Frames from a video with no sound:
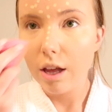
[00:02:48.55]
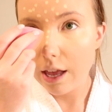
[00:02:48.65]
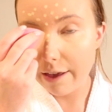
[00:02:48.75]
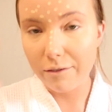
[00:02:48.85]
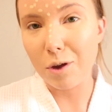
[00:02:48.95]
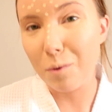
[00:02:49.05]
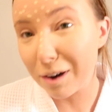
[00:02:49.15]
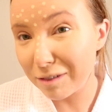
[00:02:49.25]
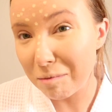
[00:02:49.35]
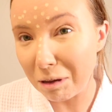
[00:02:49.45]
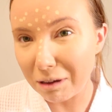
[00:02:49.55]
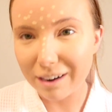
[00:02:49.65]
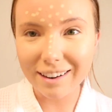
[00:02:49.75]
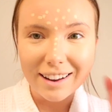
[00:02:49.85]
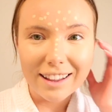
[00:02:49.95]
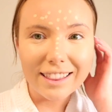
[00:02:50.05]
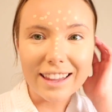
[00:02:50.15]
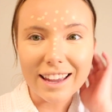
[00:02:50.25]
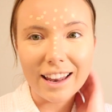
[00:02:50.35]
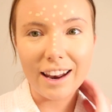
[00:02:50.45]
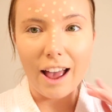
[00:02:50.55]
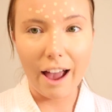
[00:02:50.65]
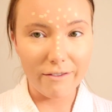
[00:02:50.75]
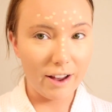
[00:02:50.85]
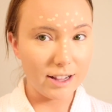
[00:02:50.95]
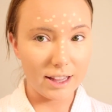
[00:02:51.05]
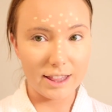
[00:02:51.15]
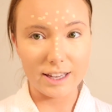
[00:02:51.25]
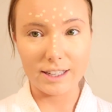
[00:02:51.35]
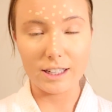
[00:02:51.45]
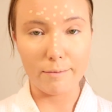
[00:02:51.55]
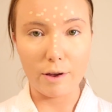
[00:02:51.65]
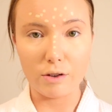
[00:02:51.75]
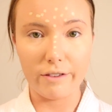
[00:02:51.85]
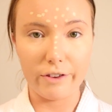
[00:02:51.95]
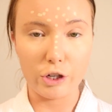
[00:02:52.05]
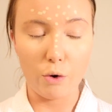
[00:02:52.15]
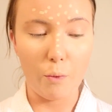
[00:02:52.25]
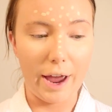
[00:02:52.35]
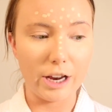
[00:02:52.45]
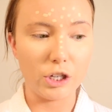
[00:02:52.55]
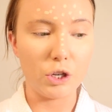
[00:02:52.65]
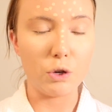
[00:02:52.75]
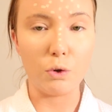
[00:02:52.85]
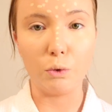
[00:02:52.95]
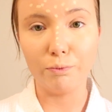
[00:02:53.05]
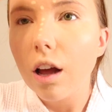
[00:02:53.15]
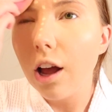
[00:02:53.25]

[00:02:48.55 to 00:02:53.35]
if you weren't familiar, then I find that this is the most efficient way to